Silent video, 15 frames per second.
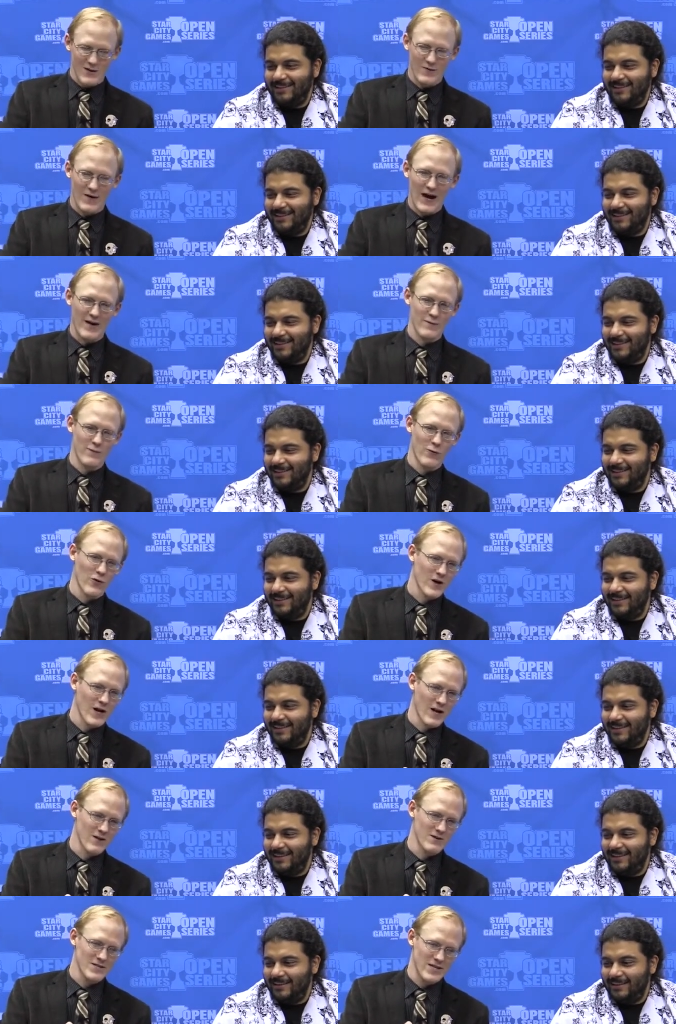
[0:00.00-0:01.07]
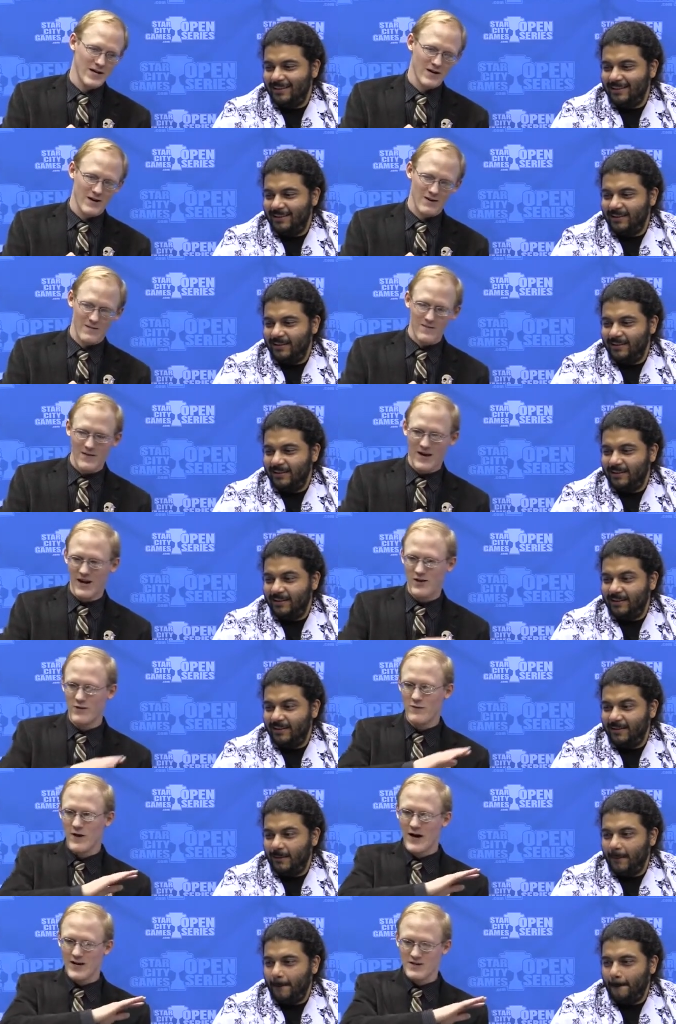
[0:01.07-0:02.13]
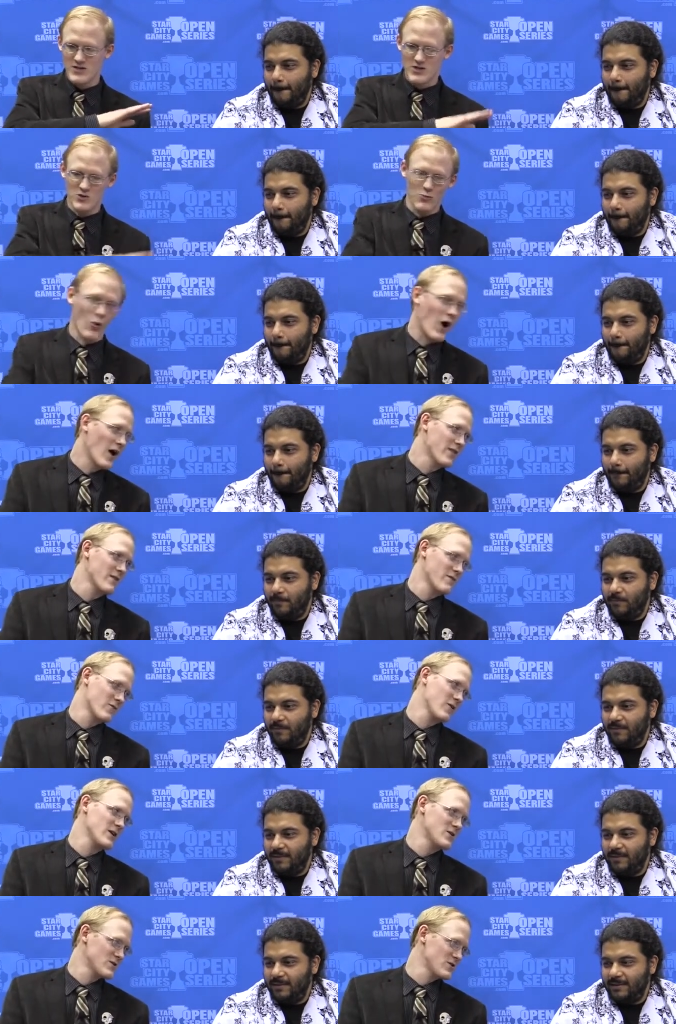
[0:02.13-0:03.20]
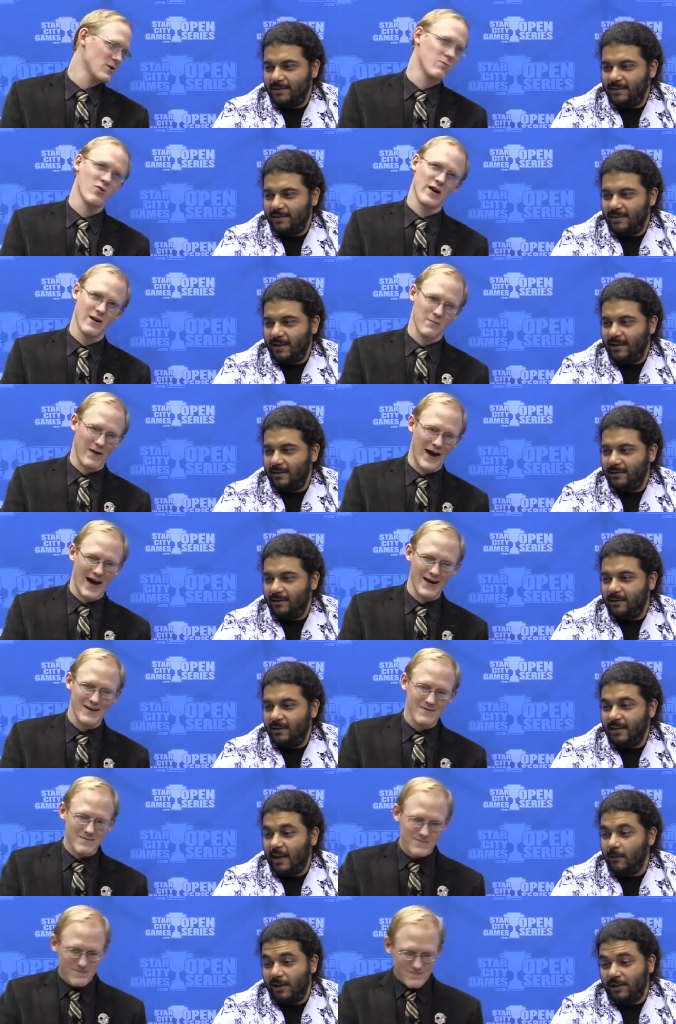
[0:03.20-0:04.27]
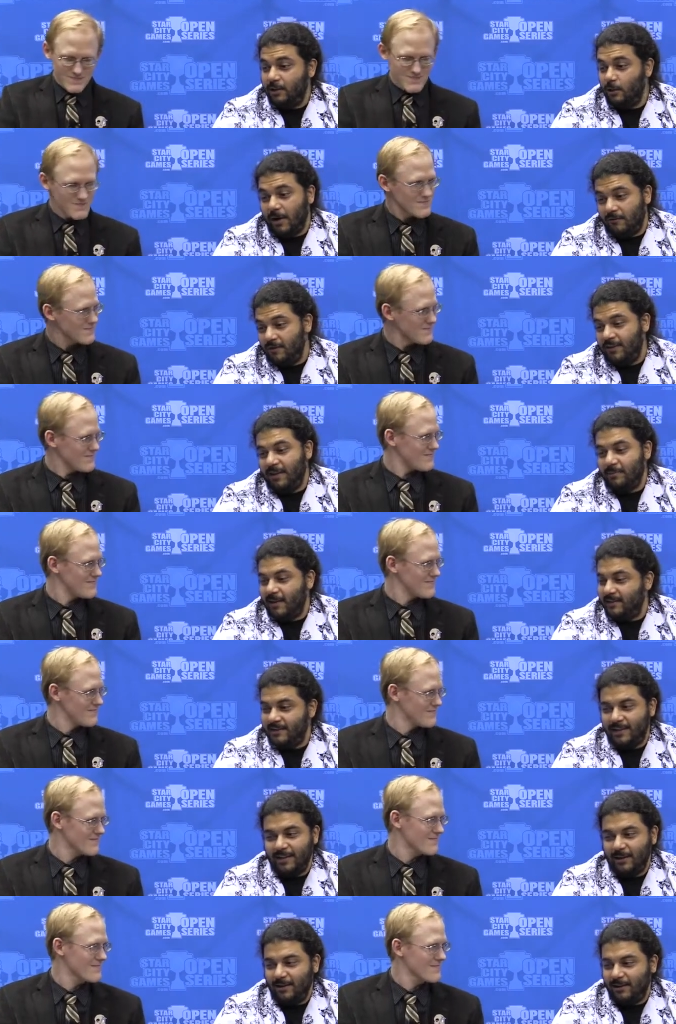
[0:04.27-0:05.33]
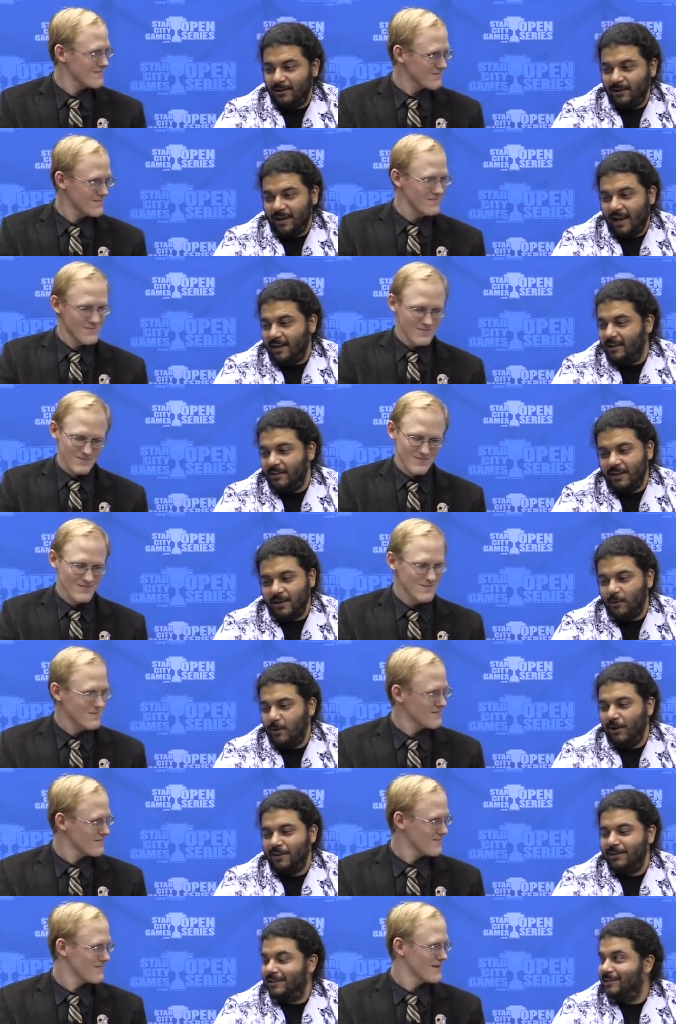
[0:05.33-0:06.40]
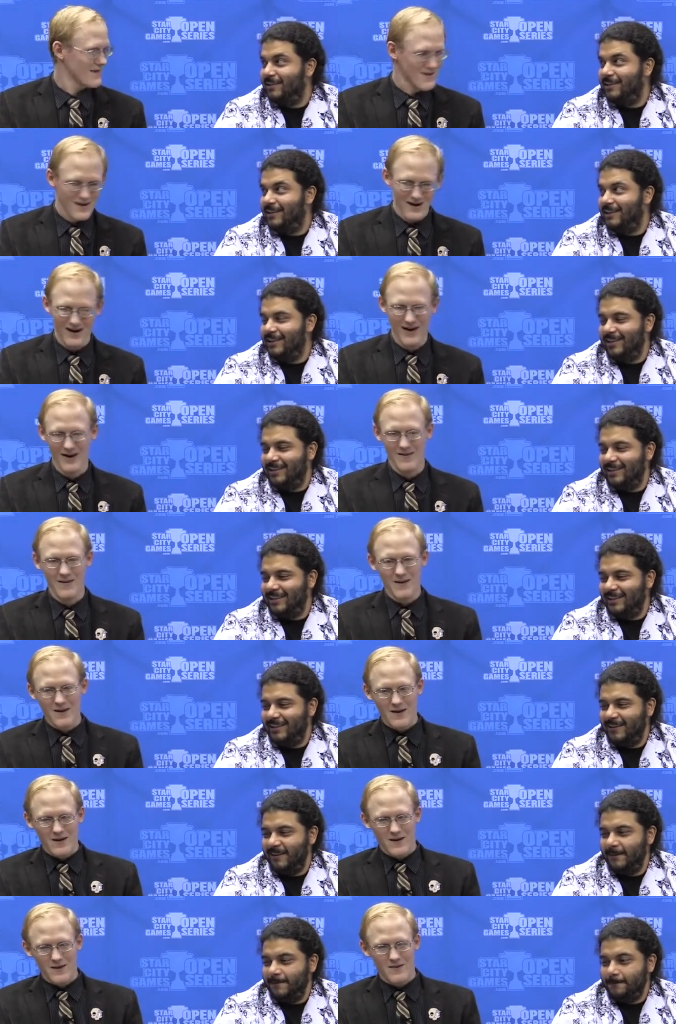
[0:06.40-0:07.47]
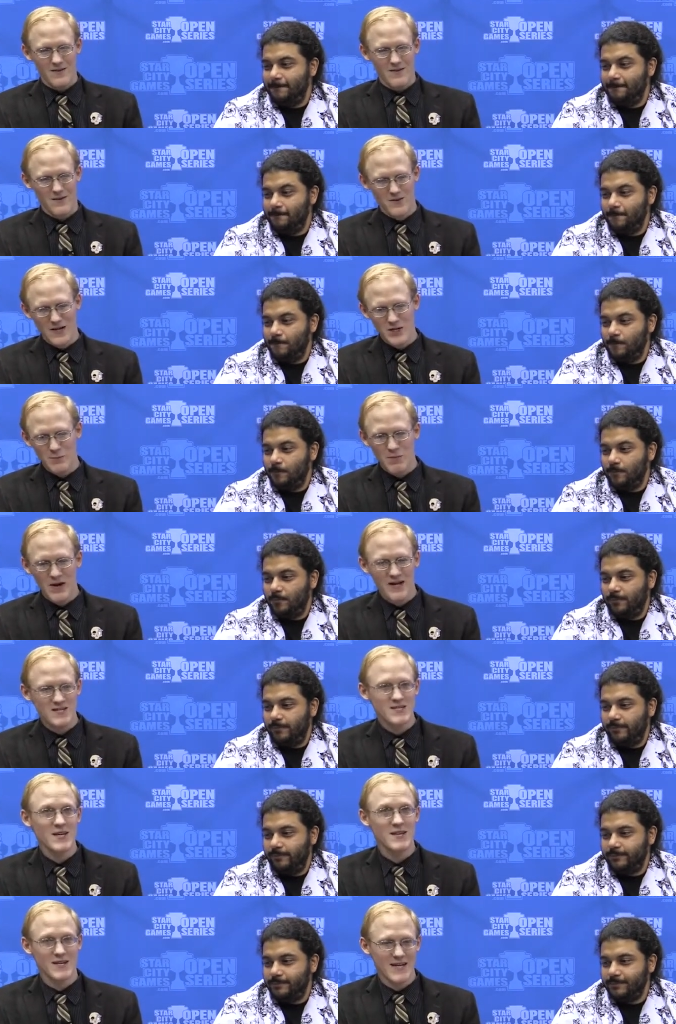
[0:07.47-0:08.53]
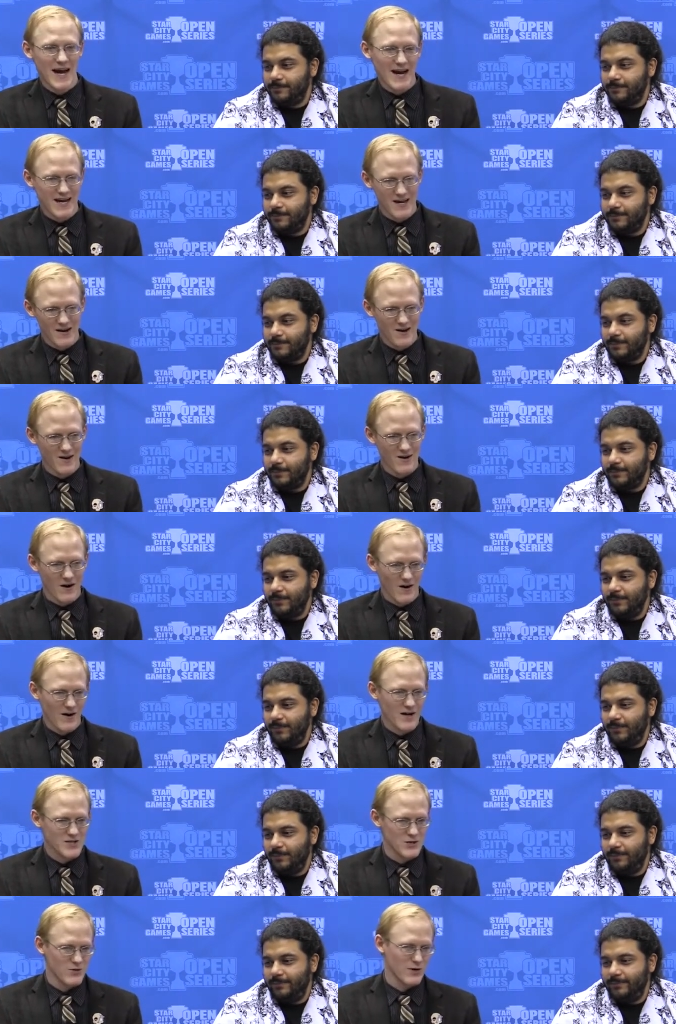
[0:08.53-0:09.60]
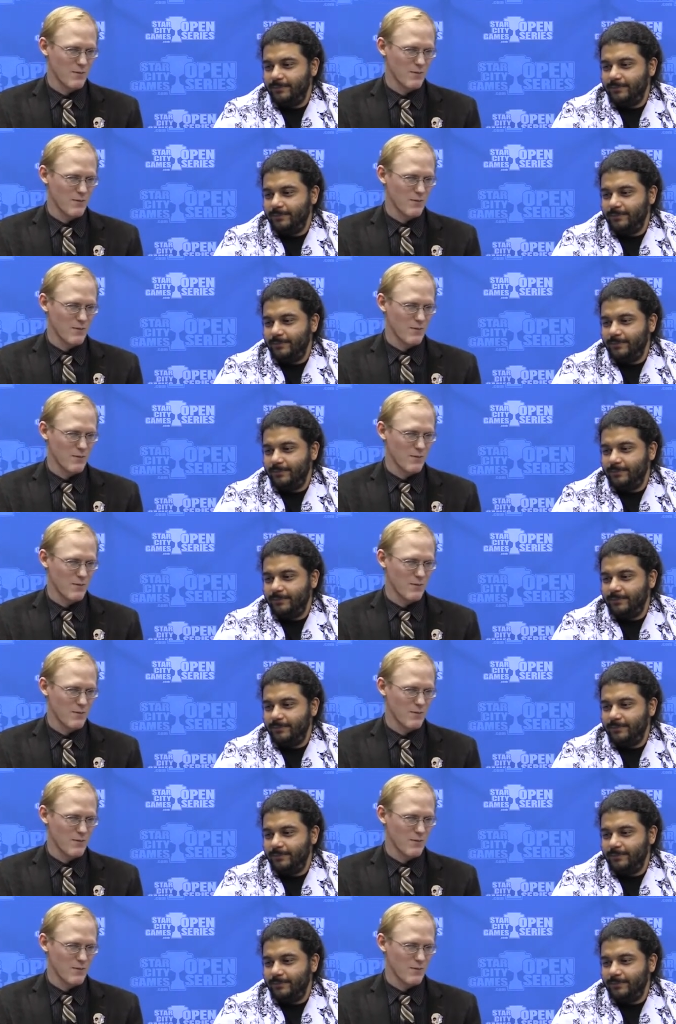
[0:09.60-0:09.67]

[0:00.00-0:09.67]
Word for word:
Speaker 1: You've got four colors here, and you've got a swath of creatures you're bringing yeah. back.
Speaker 2: Yeah, we can do everything basically, anything you want.
Speaker 1: All right. The linchpins of the deck here are, as you would